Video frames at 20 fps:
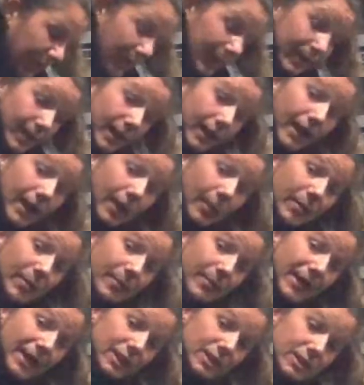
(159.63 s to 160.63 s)
here, I'm gonna
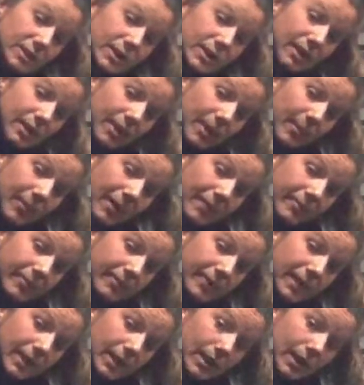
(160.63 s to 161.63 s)
make sure that my
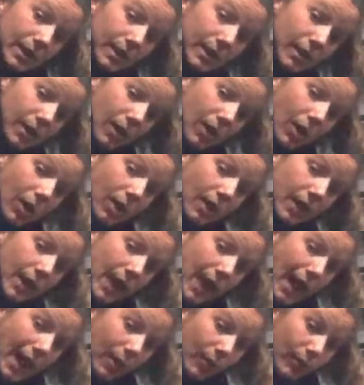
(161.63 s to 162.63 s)
feet
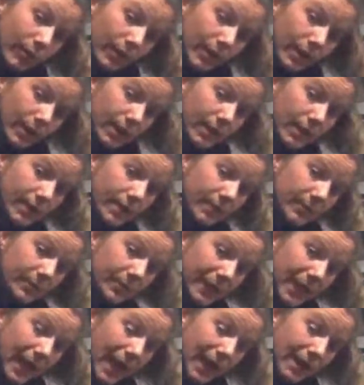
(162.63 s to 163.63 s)
are out
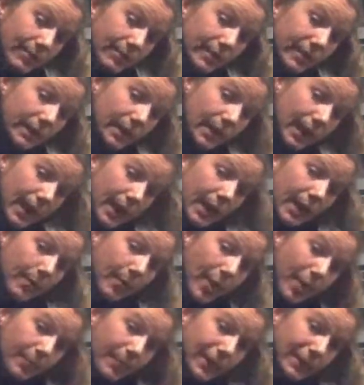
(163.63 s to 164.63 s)
behind me and I'm
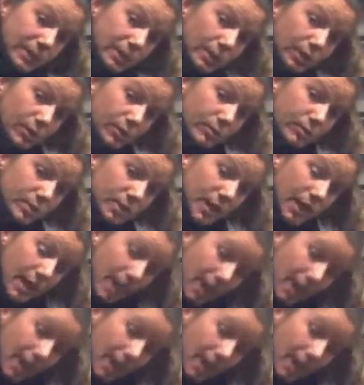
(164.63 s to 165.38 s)
on my toes.